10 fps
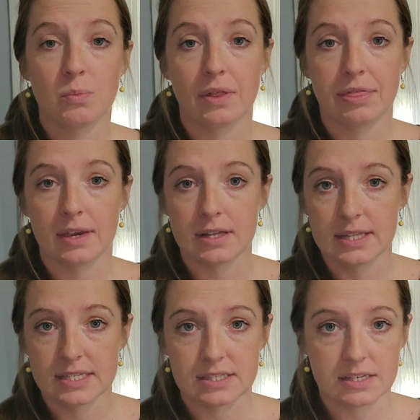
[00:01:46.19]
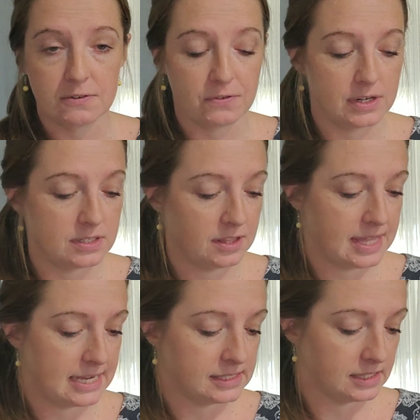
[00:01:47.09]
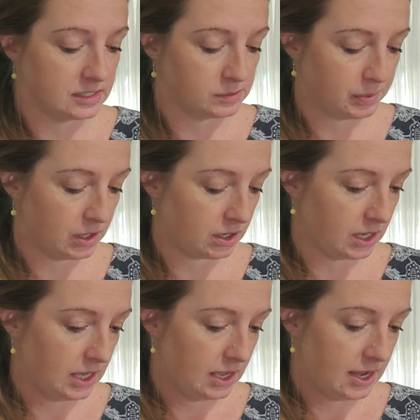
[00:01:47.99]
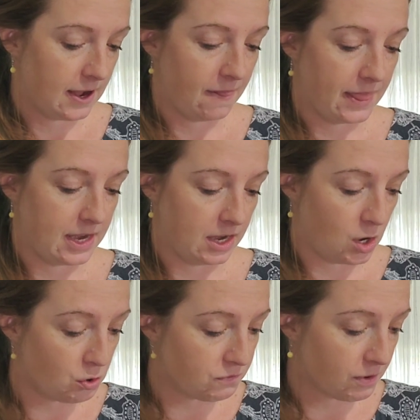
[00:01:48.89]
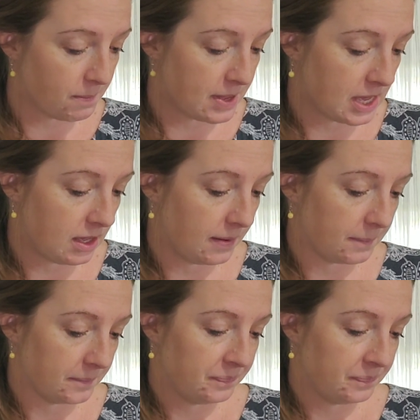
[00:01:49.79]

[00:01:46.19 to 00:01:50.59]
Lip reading: and it lists the different things in this book, and then a note from me,